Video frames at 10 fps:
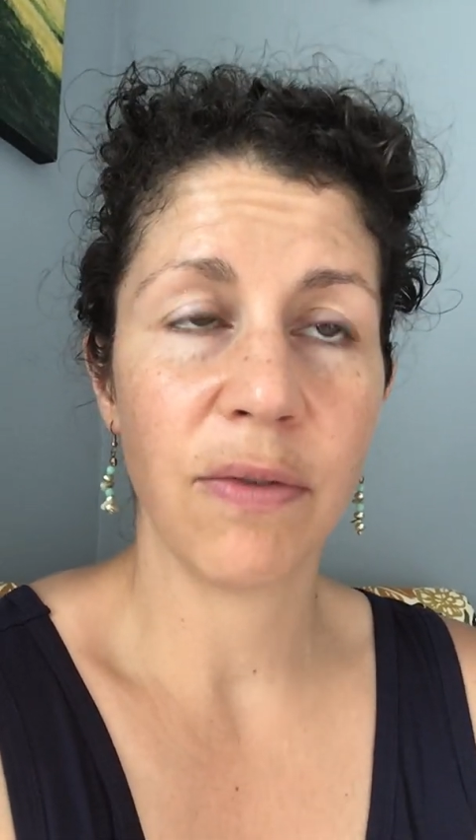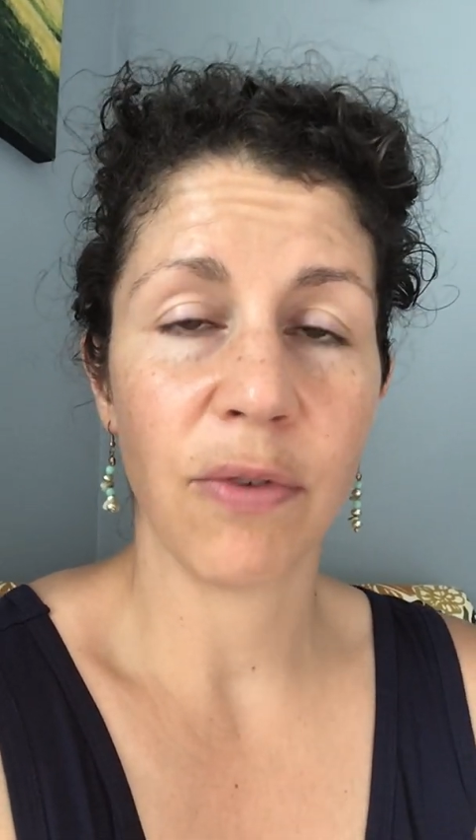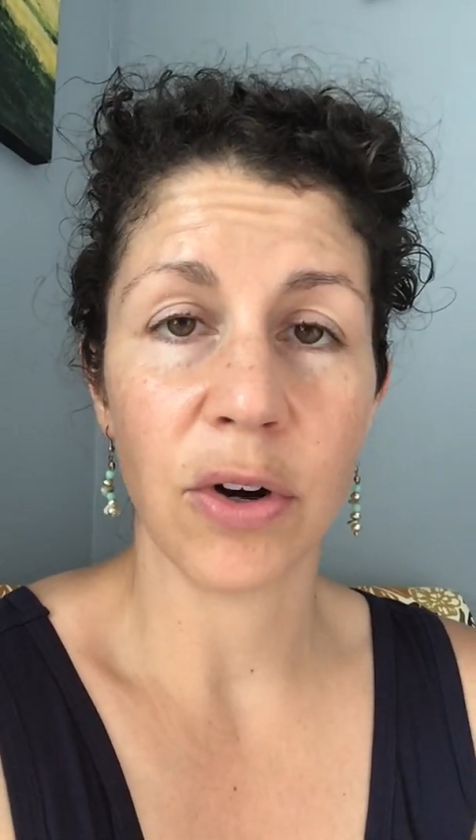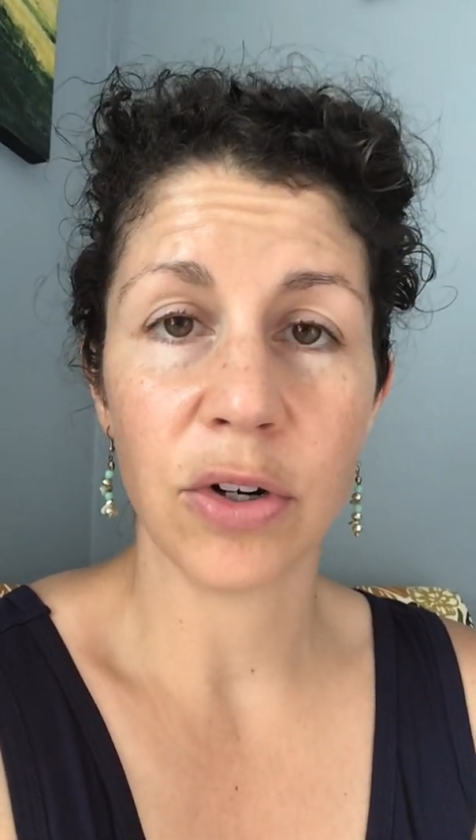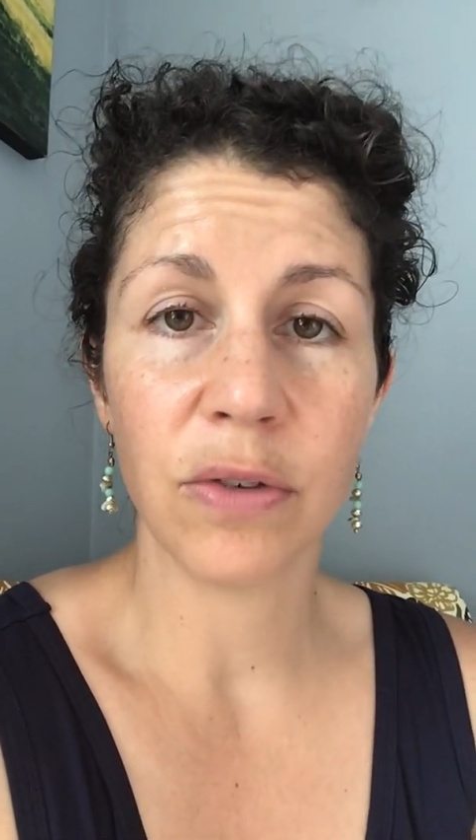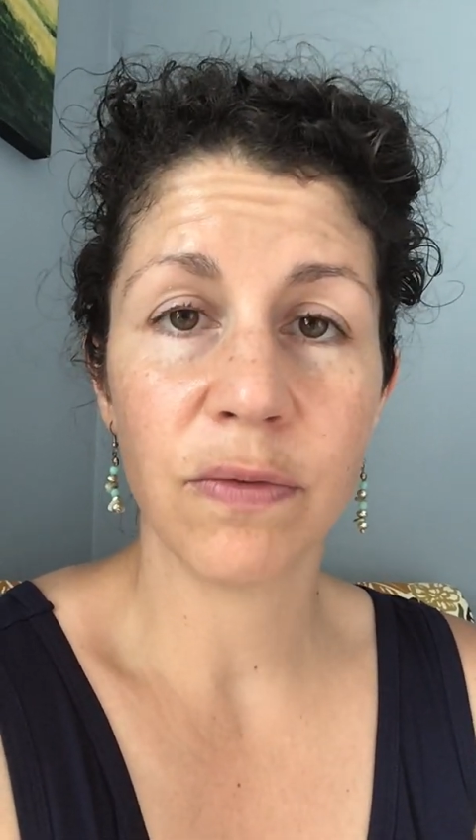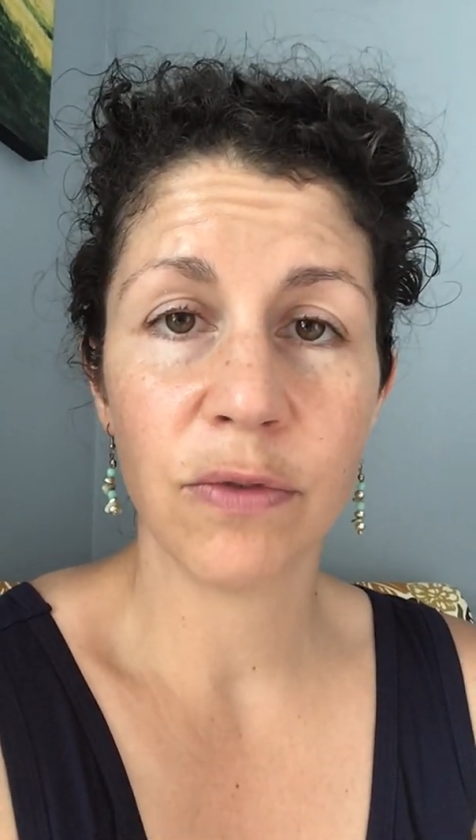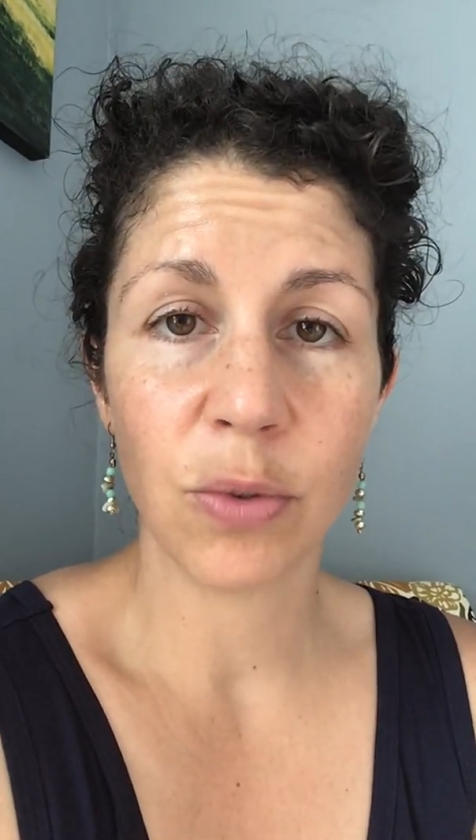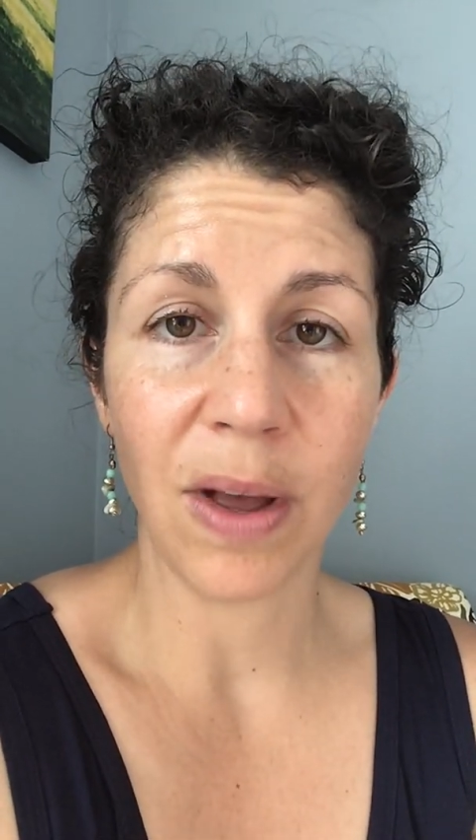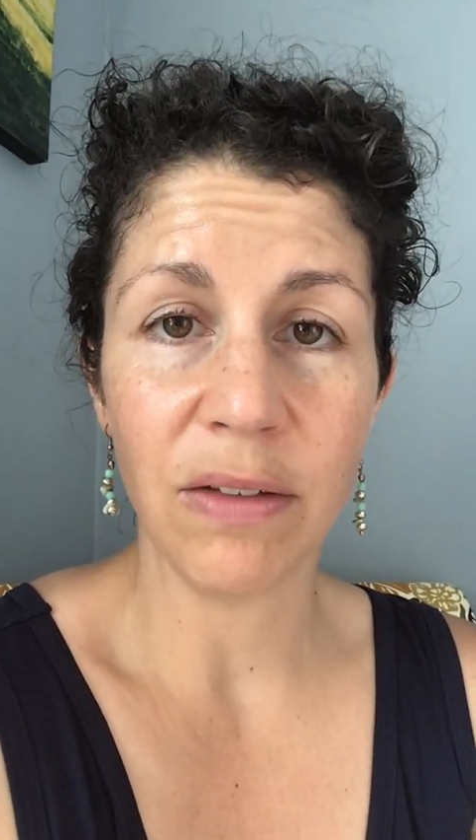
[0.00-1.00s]
for
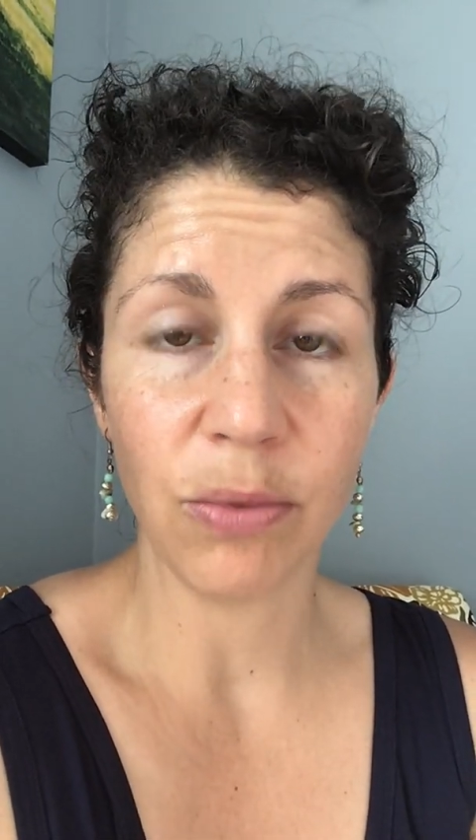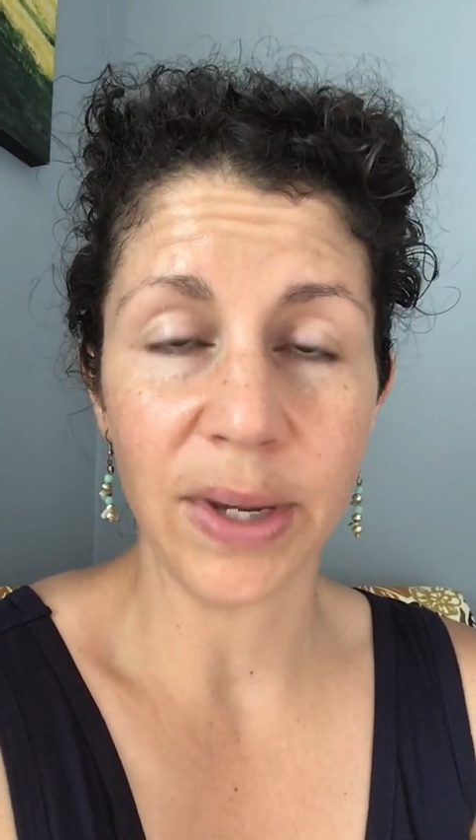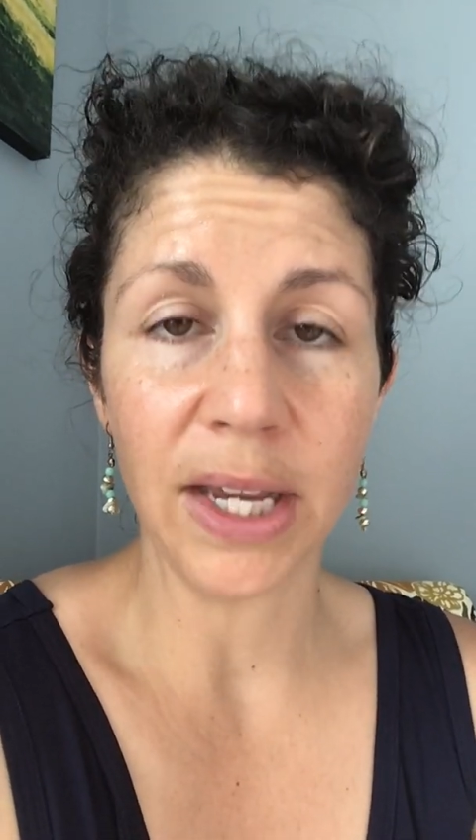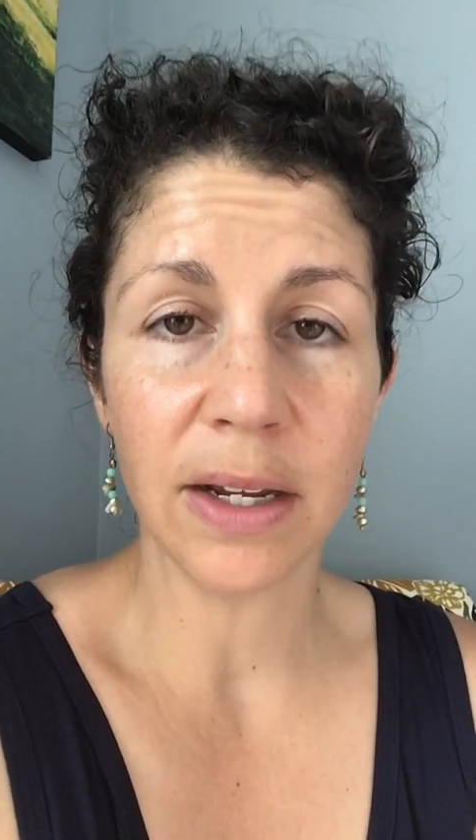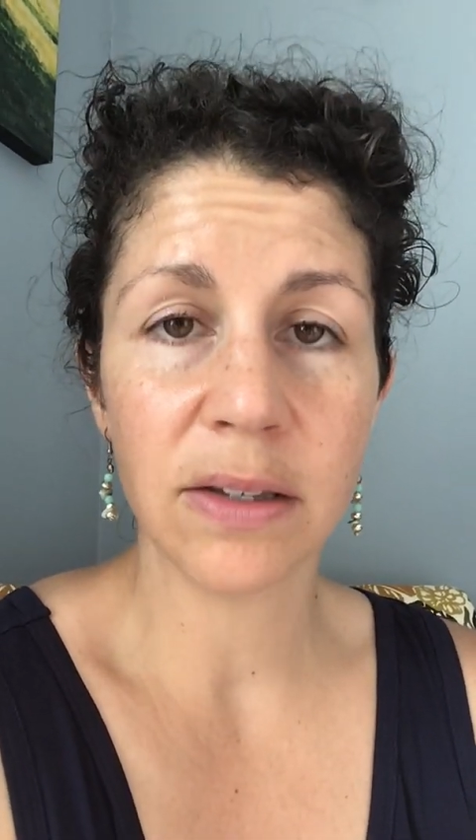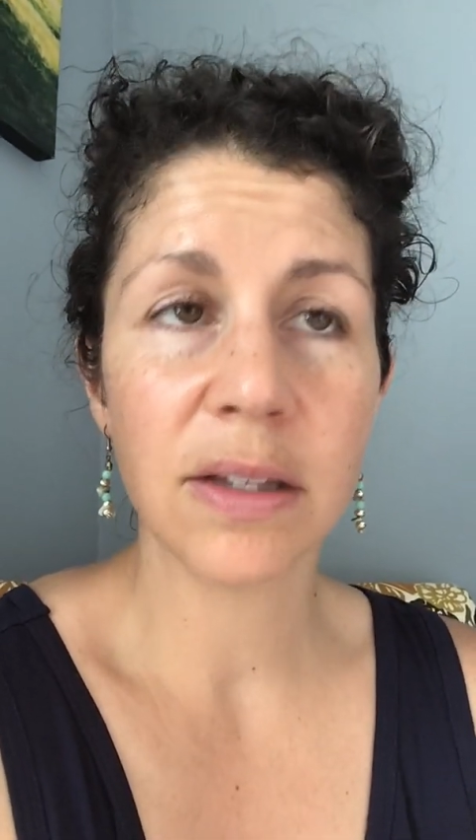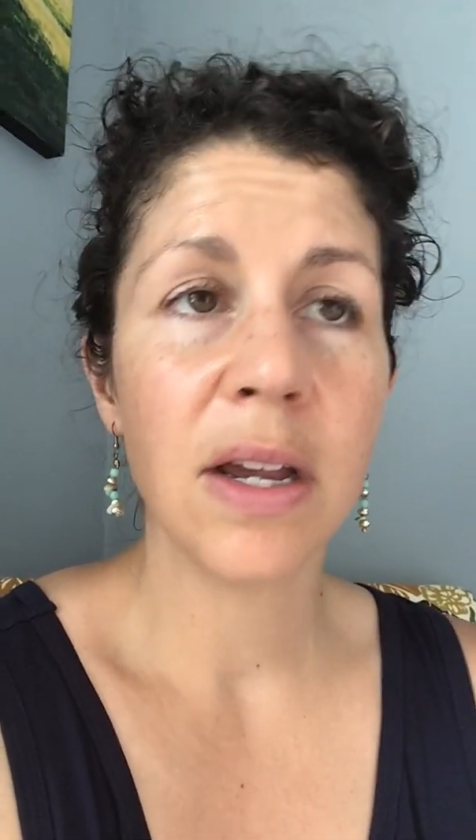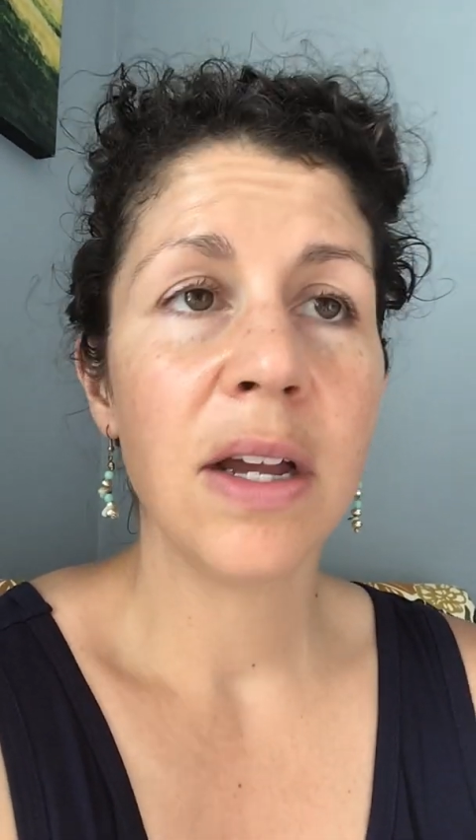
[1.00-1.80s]
12 weeks